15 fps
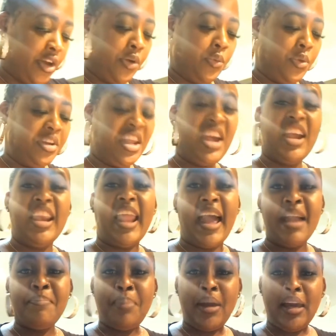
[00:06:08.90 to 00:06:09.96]
When they're
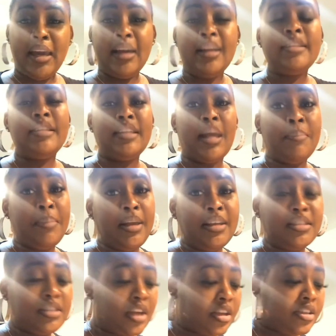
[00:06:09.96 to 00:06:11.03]
light pink, then that
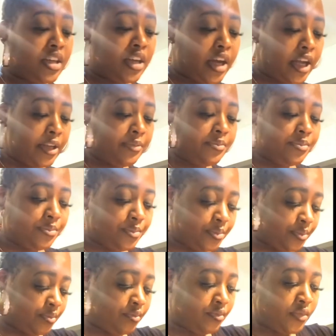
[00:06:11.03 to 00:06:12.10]
means they're done,
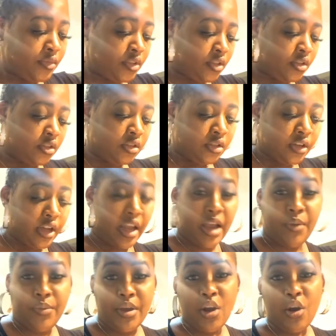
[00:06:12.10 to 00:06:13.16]
and
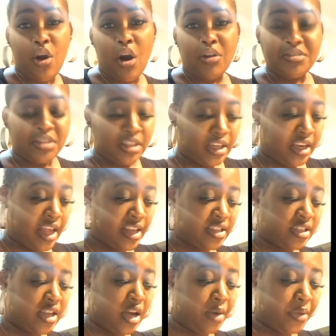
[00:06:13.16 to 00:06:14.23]
we can go on to the next
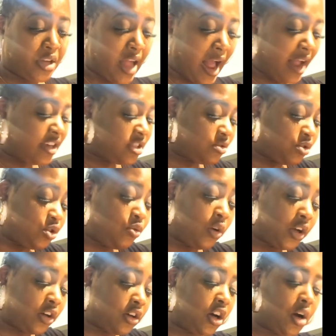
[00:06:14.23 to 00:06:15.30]
step. But you
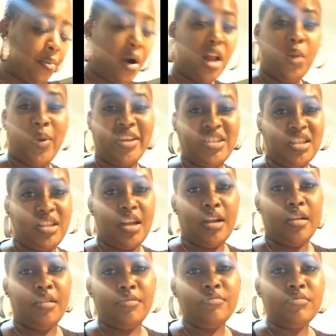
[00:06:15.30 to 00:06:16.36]
want to cook them all the way to
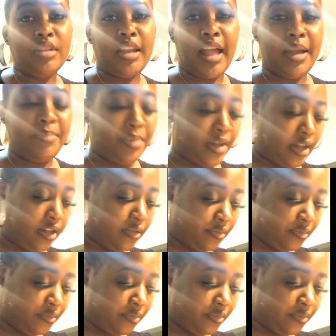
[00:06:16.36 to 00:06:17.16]
their light pink.